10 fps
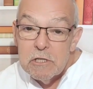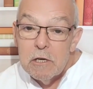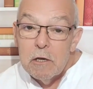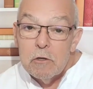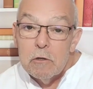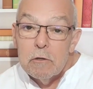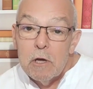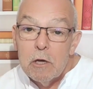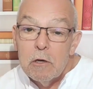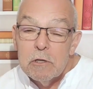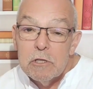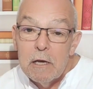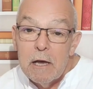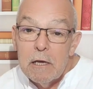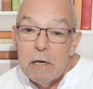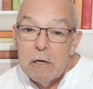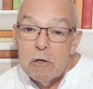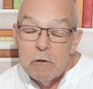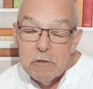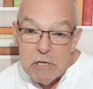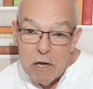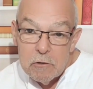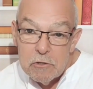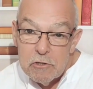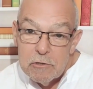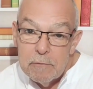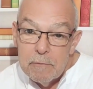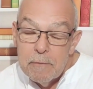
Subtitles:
another of colors, and another of sounds.